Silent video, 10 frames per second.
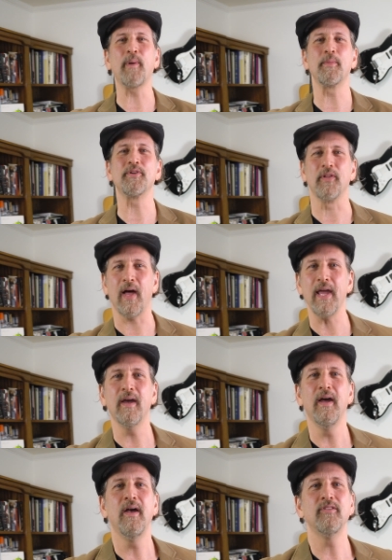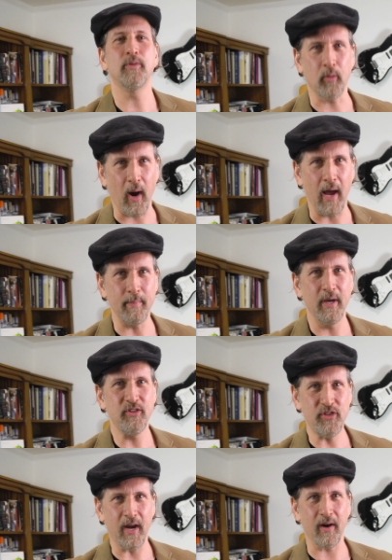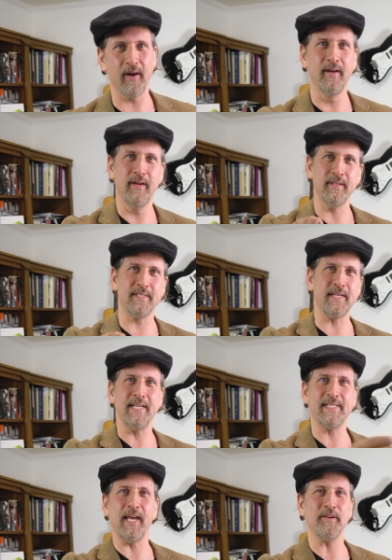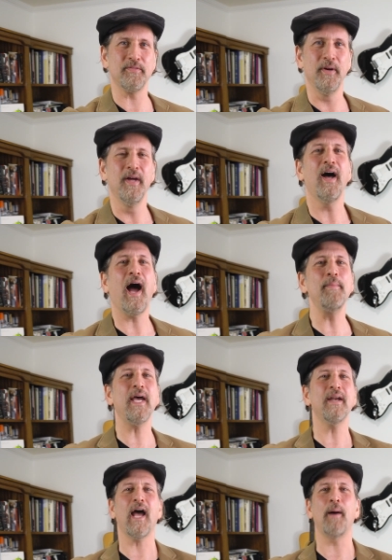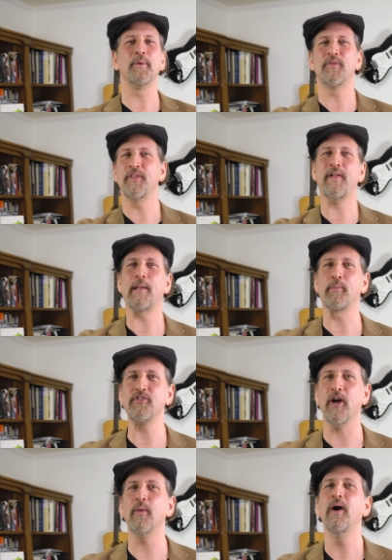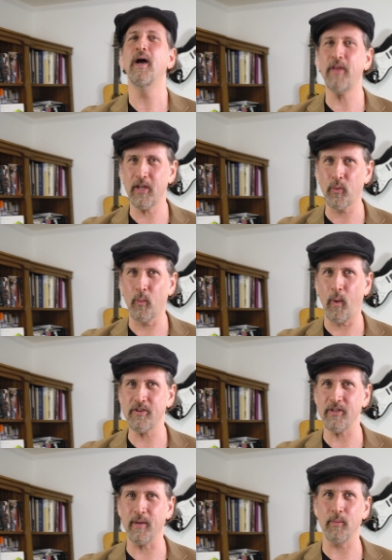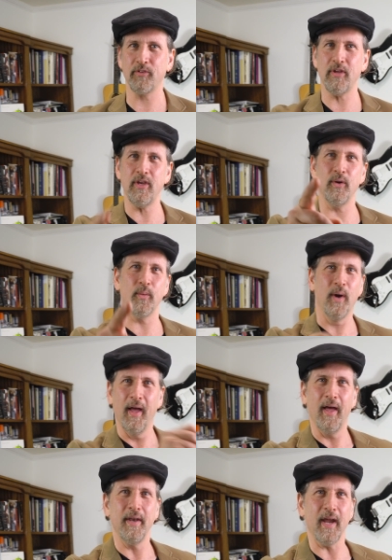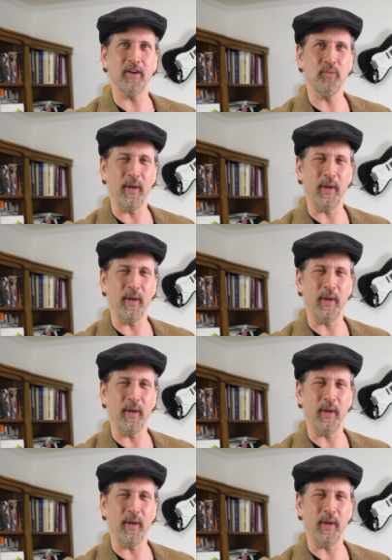remember to like, subscribe, share, and stay safe. I'm Dan Galpin for The Developer Show. Thanks for watching, and we'll see you next